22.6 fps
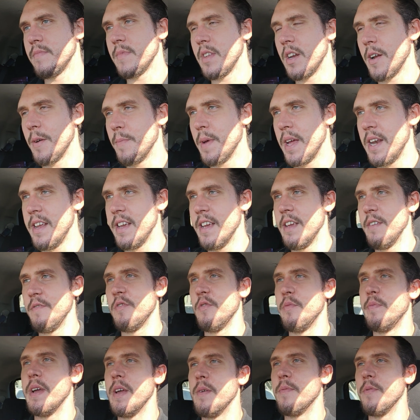You know,
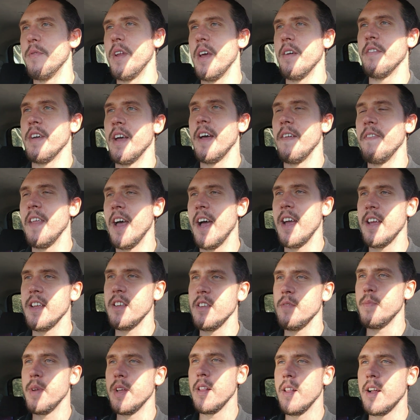medieval people never had that.
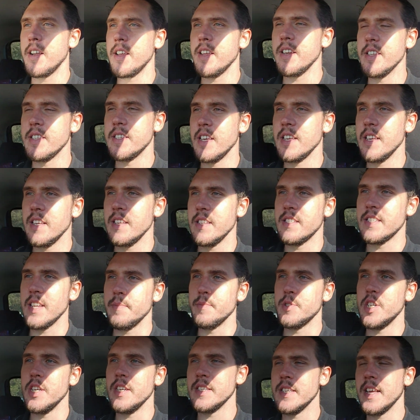You'd be lucky to see
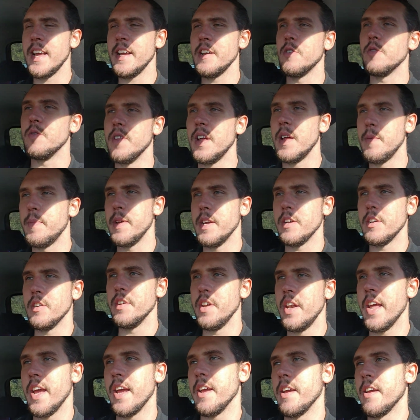some chick's ankle. That'd be a
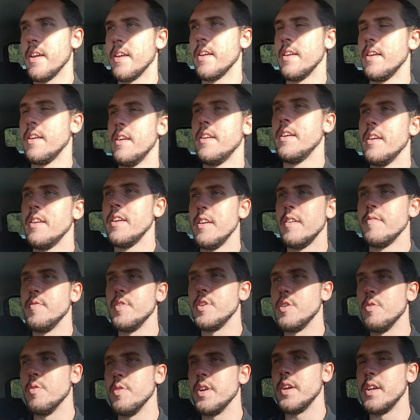good day. If
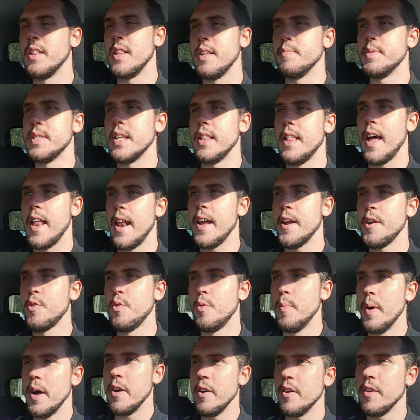you caught a glimpse of that
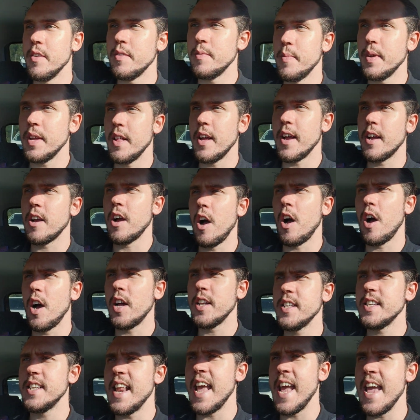ankle bone, you'd be like,
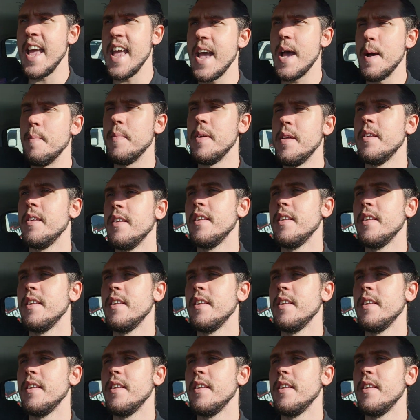hot damn.